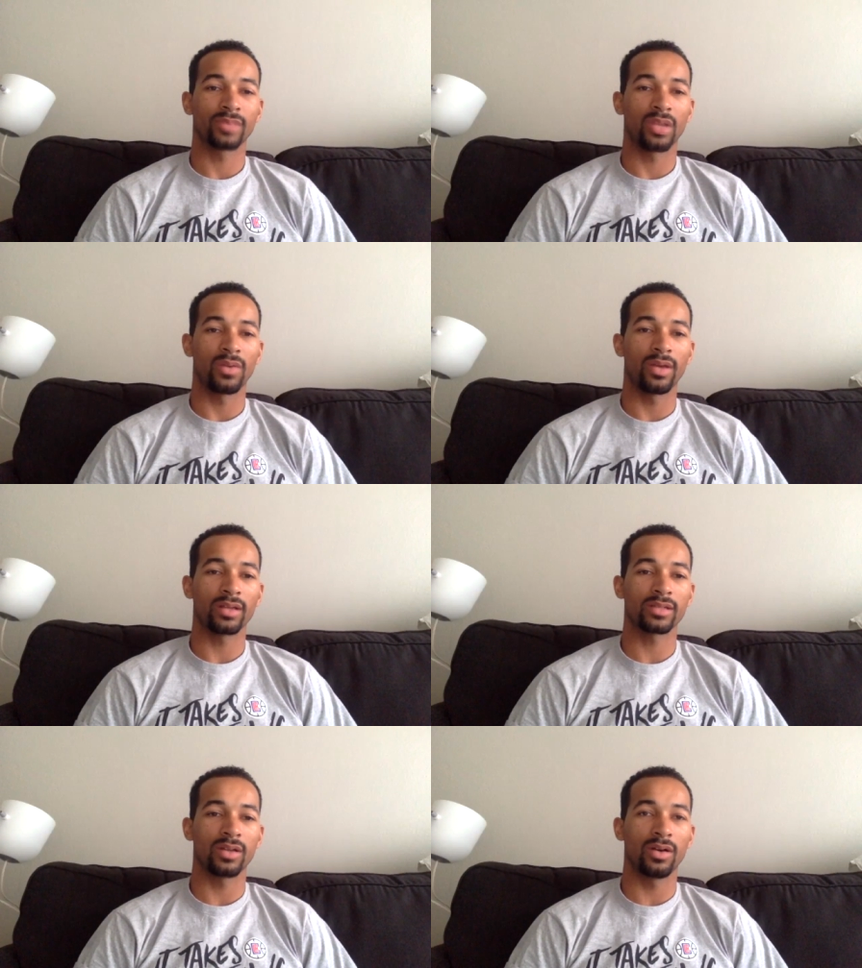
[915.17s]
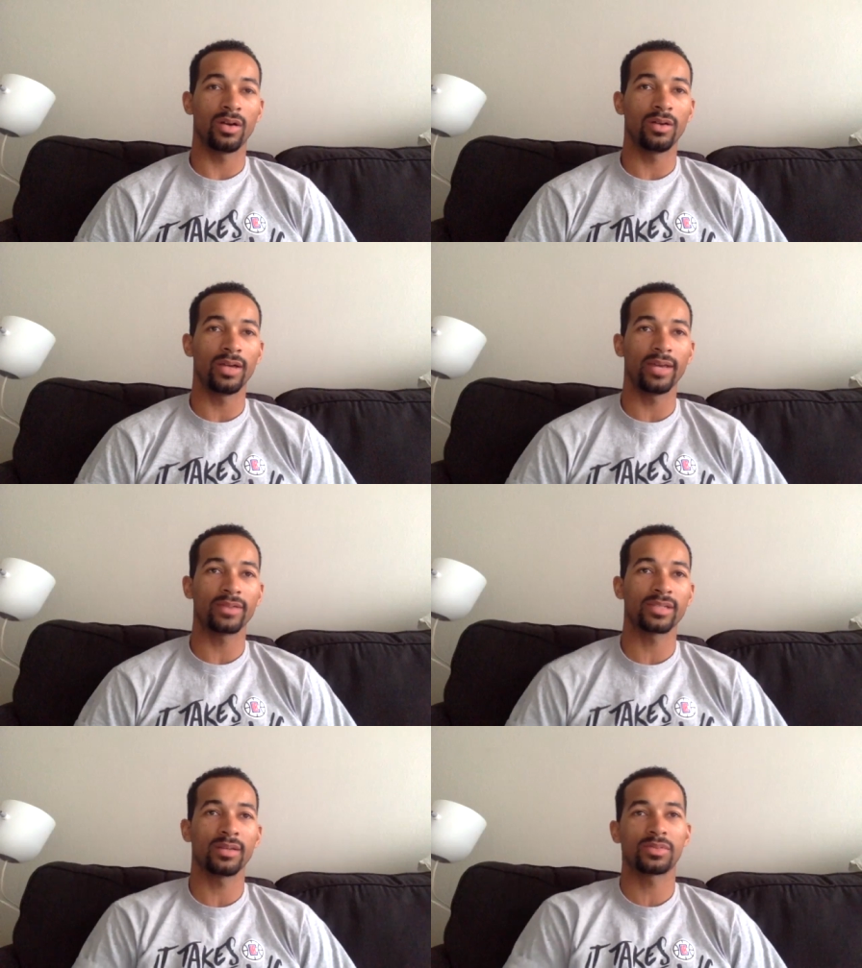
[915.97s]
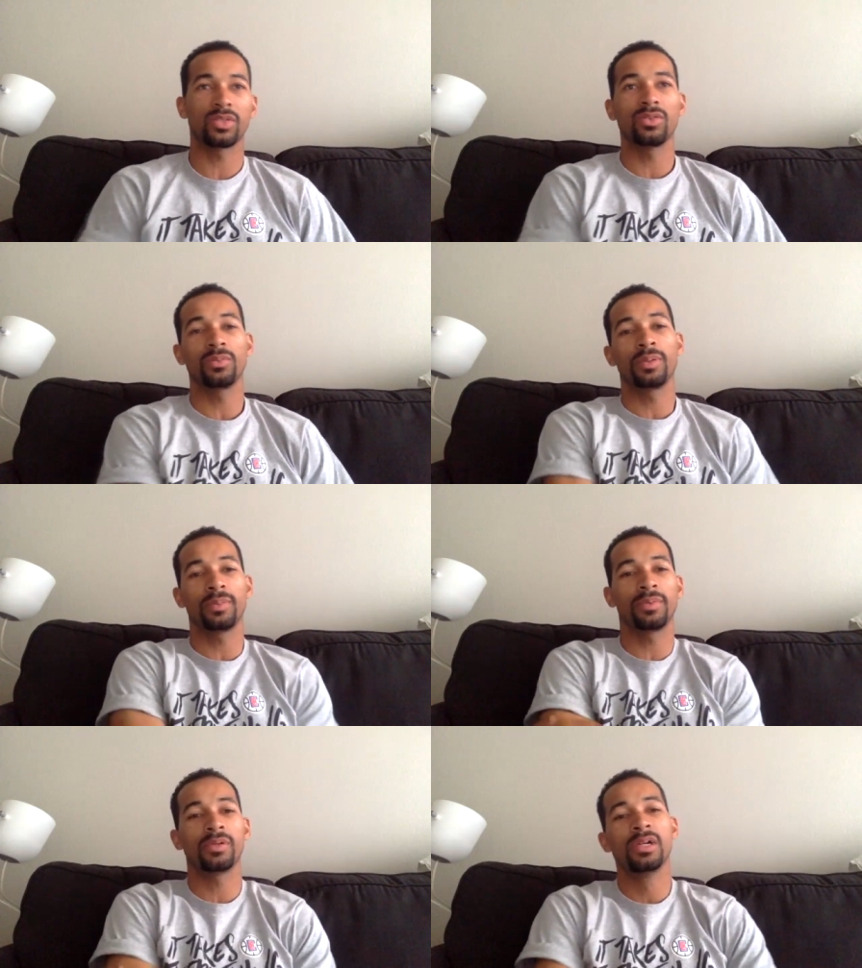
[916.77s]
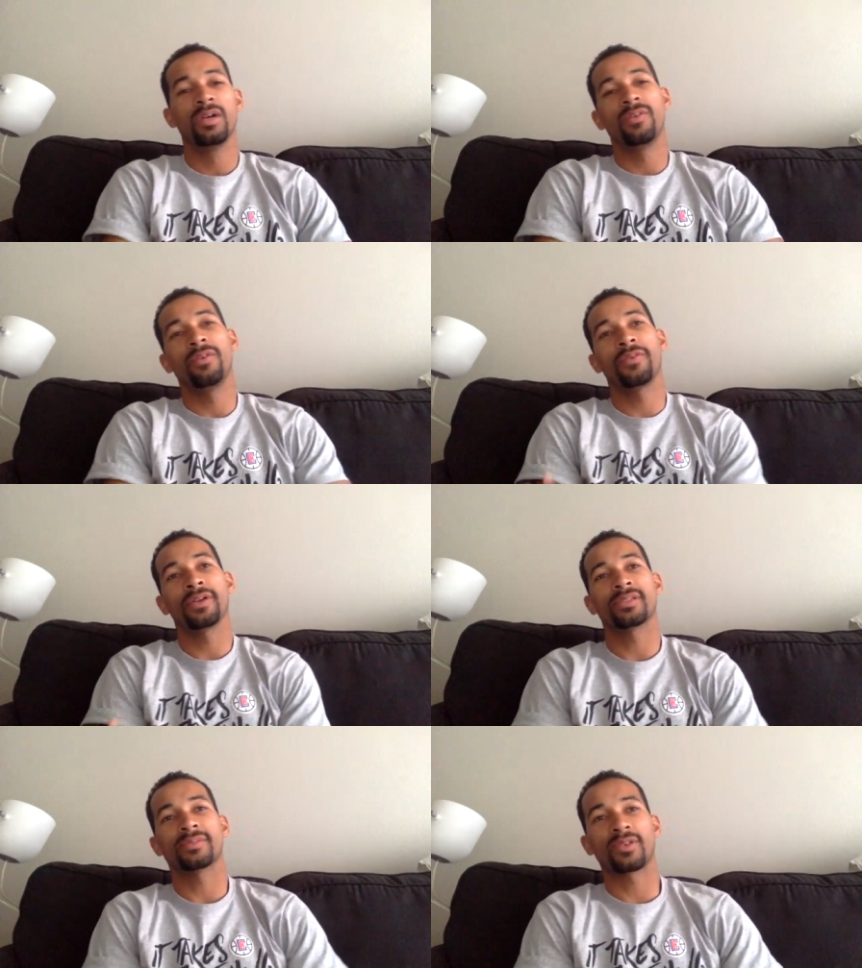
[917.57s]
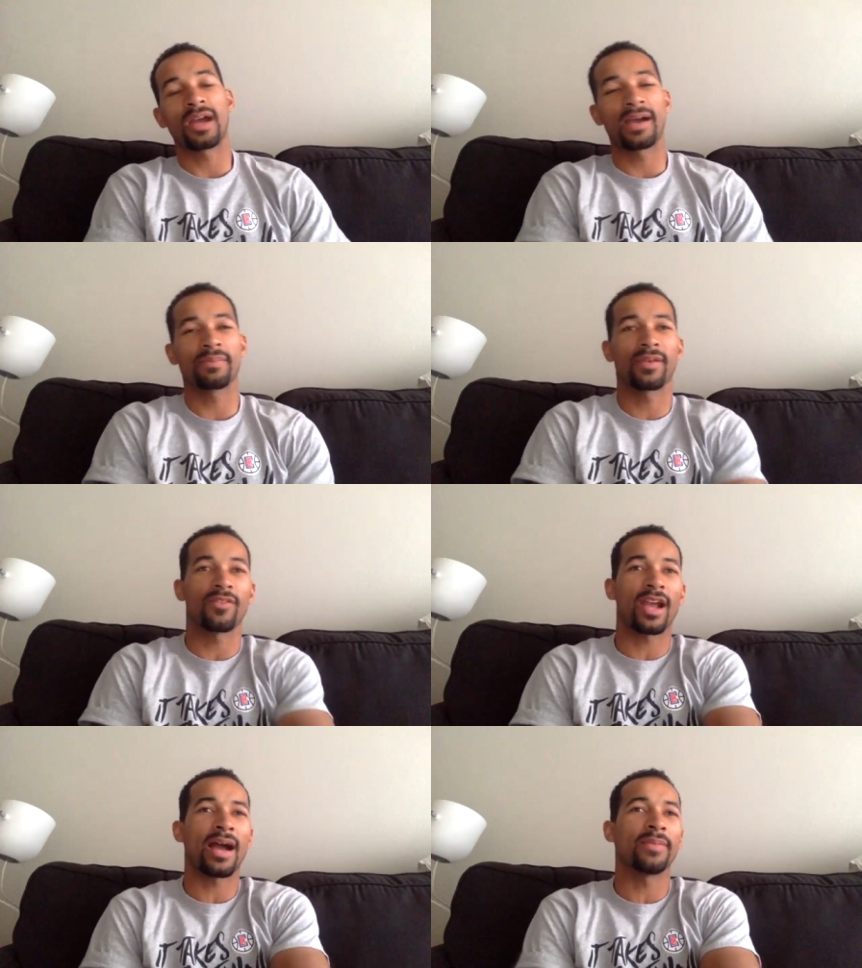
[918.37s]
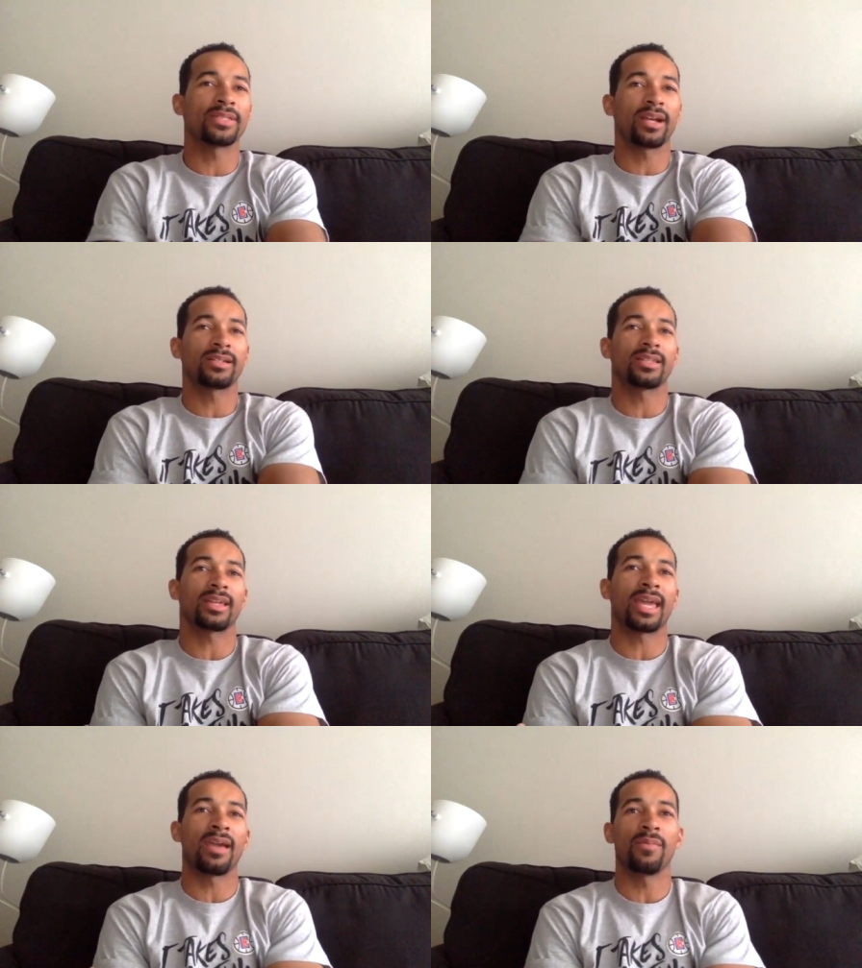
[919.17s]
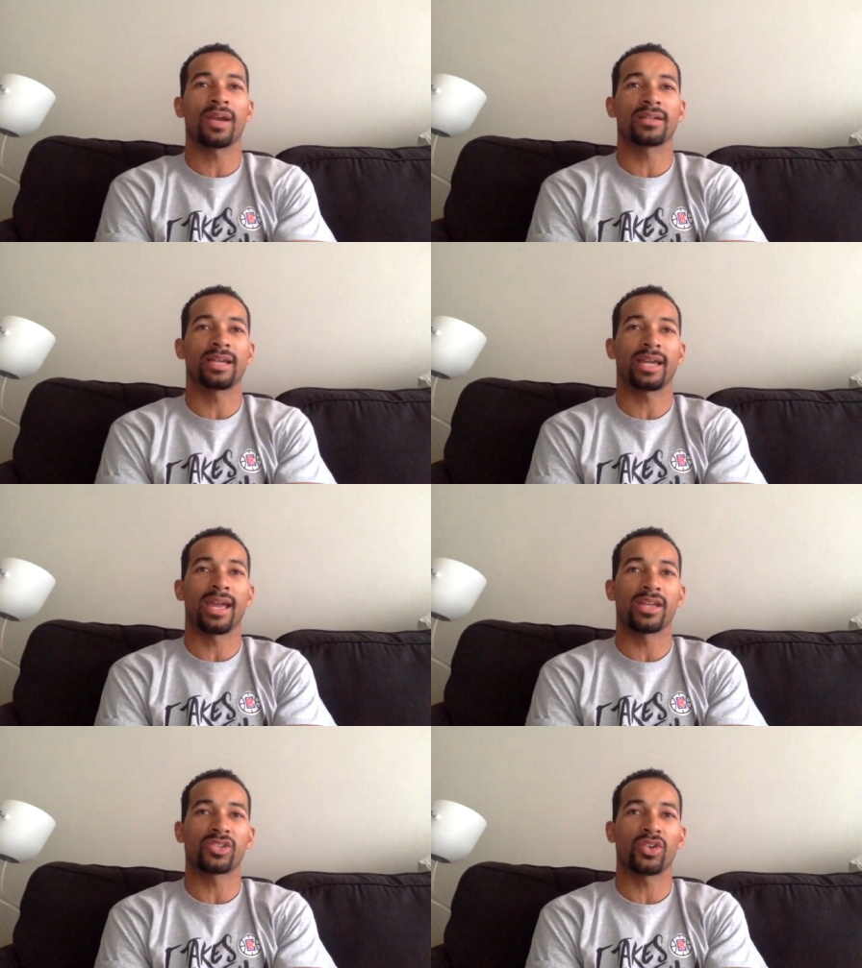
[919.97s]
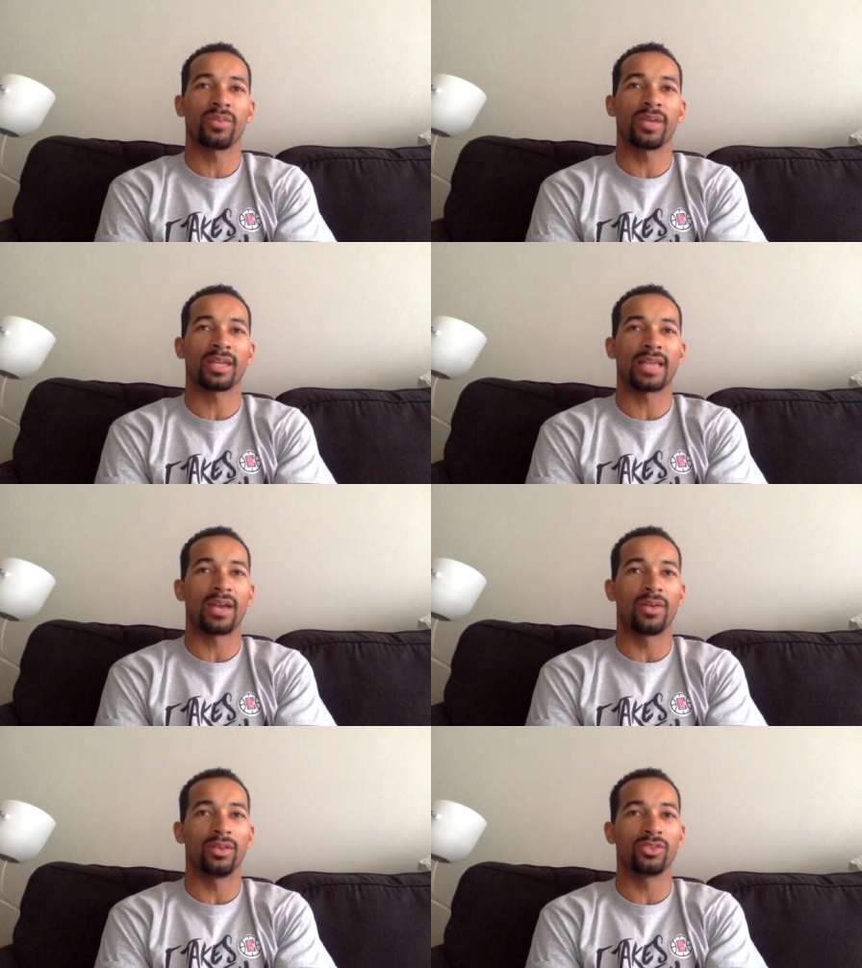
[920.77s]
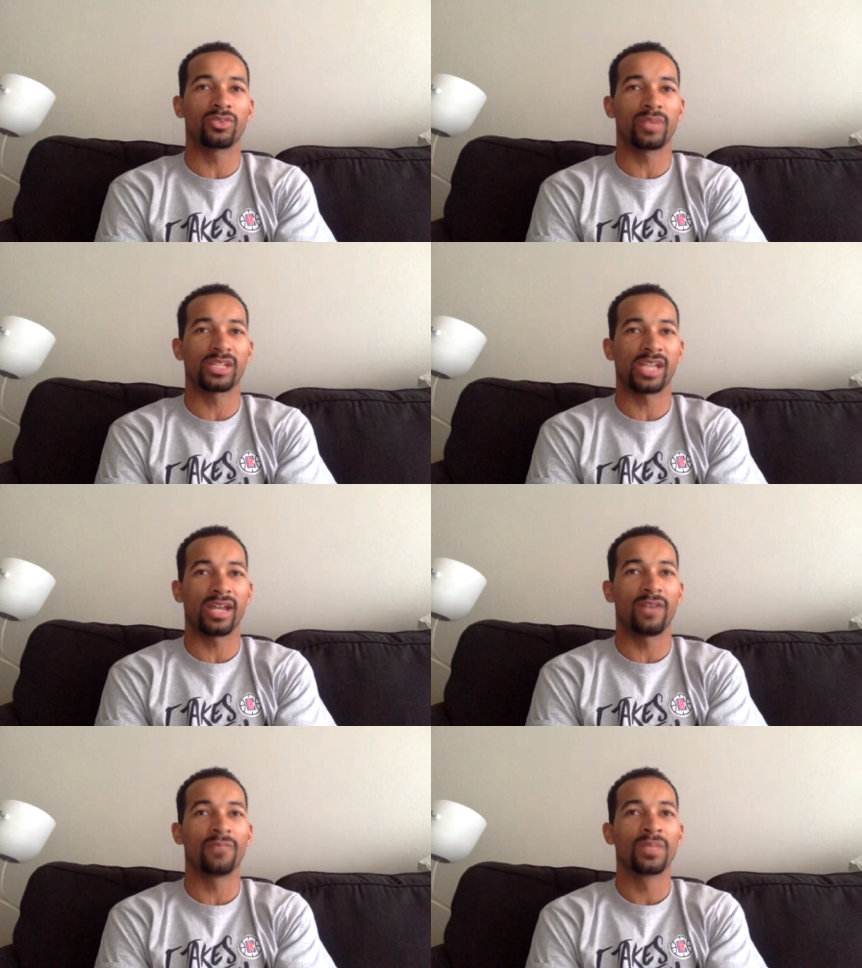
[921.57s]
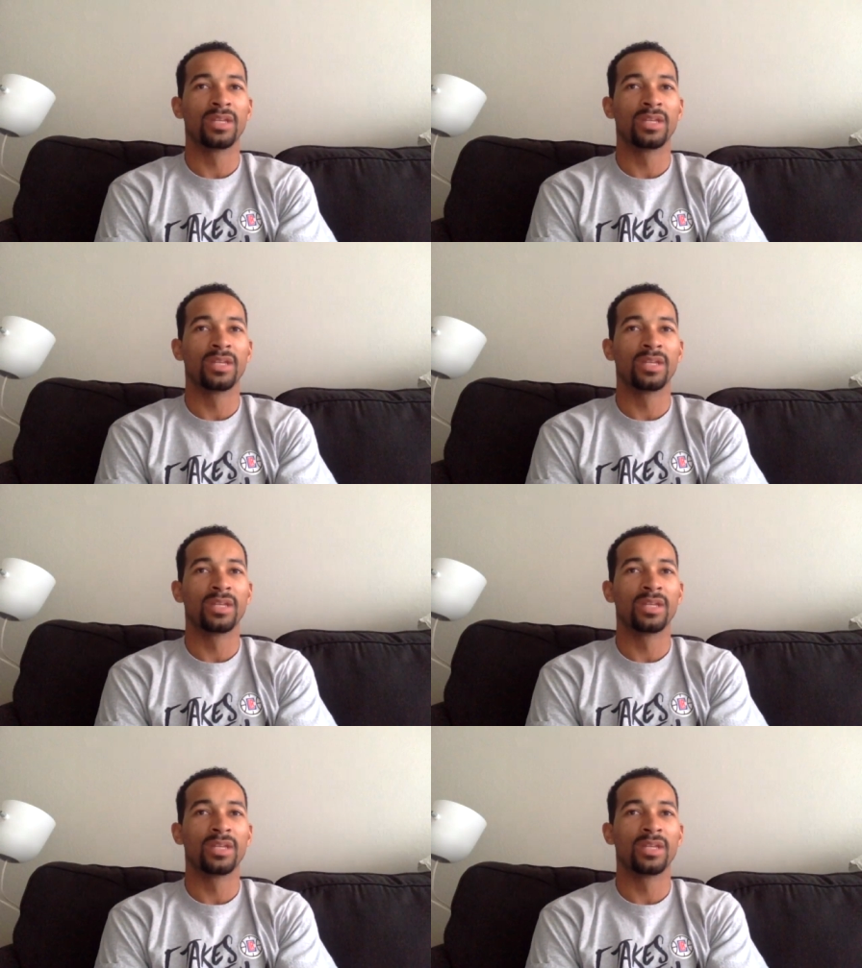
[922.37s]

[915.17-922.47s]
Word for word: And we also, oh, hey, what's up, two new people? Feel free to subscribe and give me commentary to the game because I can't stream it because I don't lose my channel.